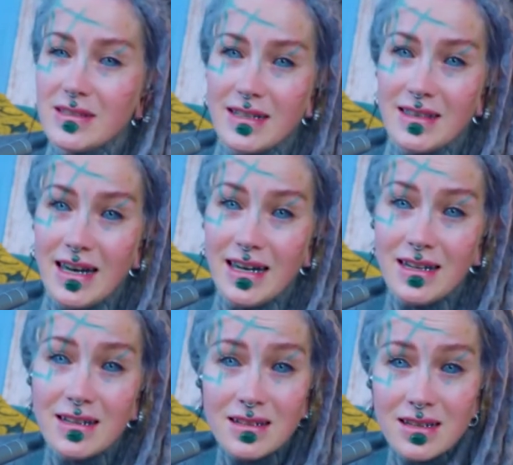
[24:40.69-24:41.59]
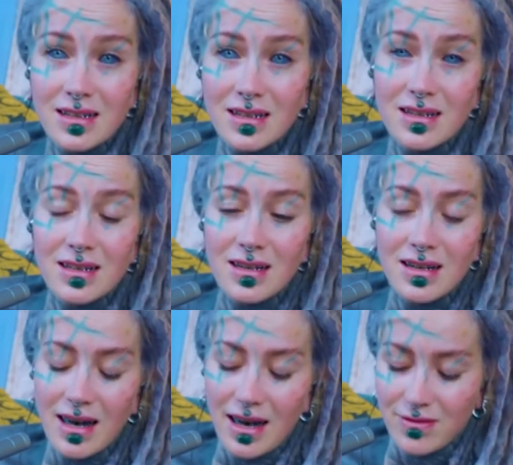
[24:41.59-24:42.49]
and they
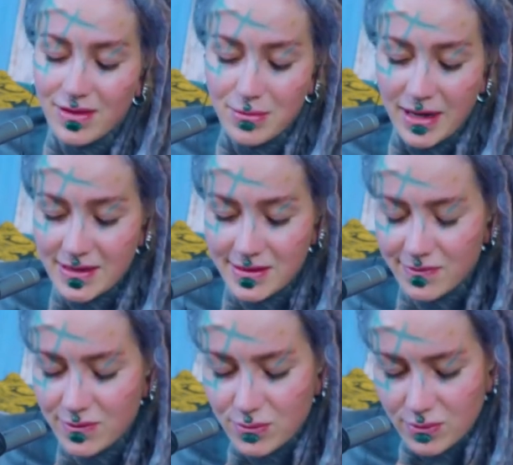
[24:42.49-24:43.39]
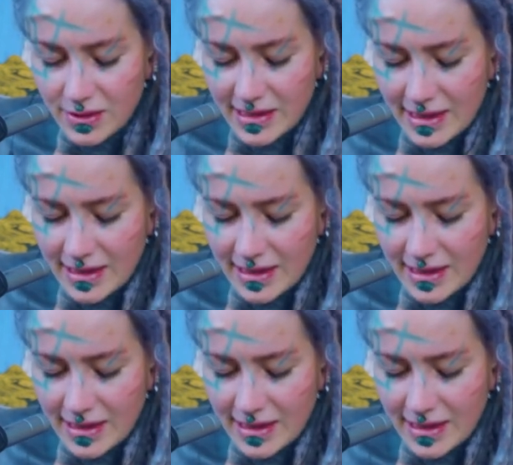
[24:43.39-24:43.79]
have the best food